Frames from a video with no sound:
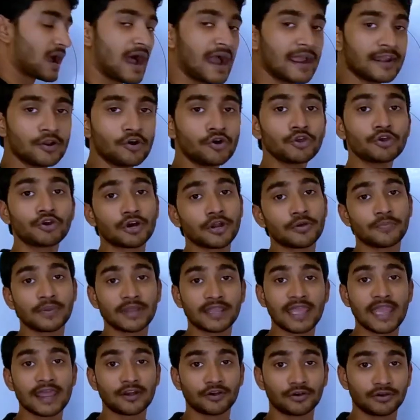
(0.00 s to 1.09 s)
I know you're a
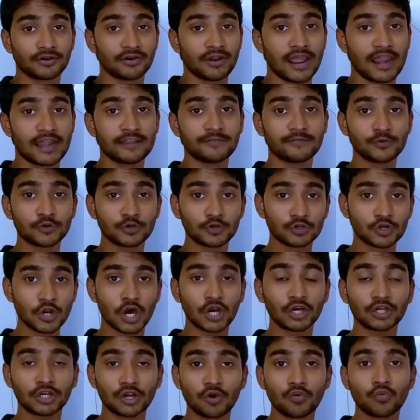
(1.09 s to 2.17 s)
beginner, and if you do
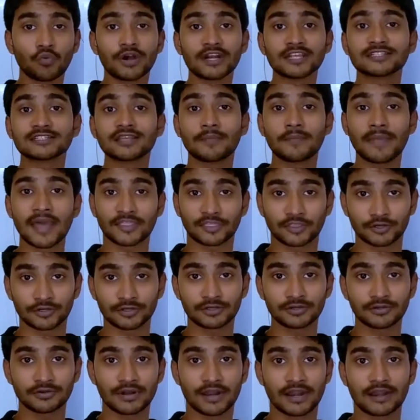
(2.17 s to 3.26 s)
not know what is a
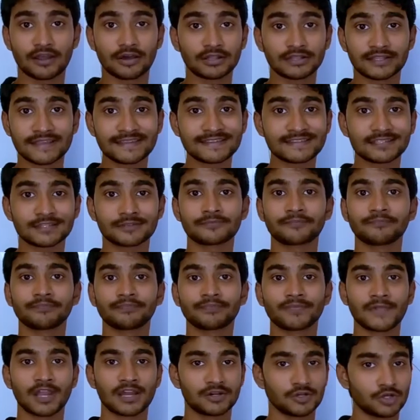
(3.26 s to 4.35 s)
method and all this,
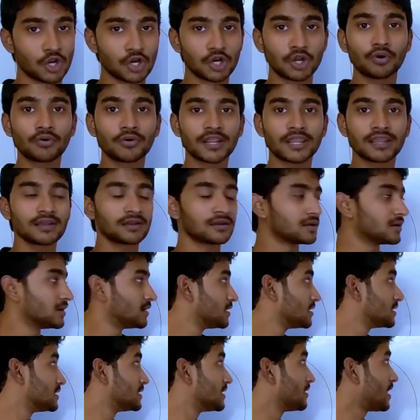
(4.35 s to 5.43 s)
don't worry.
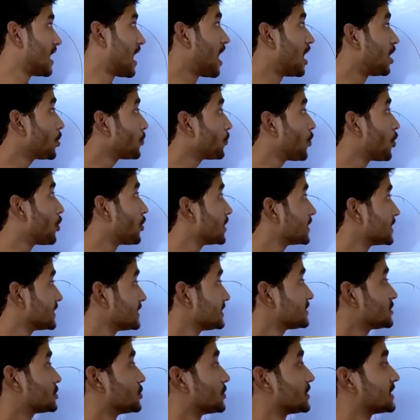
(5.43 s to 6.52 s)
Our point
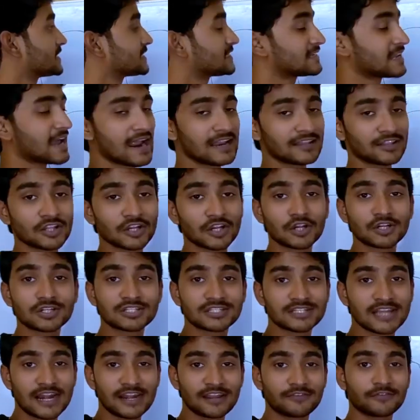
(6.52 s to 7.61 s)
is to understand the
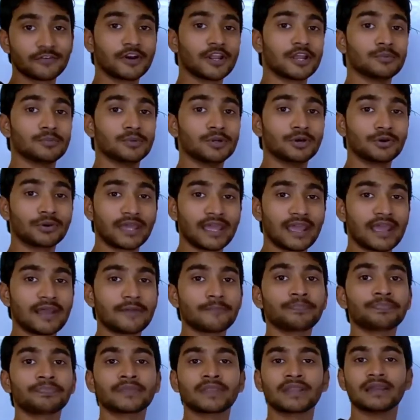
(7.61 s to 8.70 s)
non-static variable,
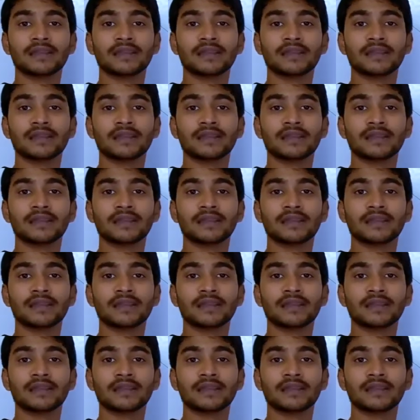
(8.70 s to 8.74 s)
okay?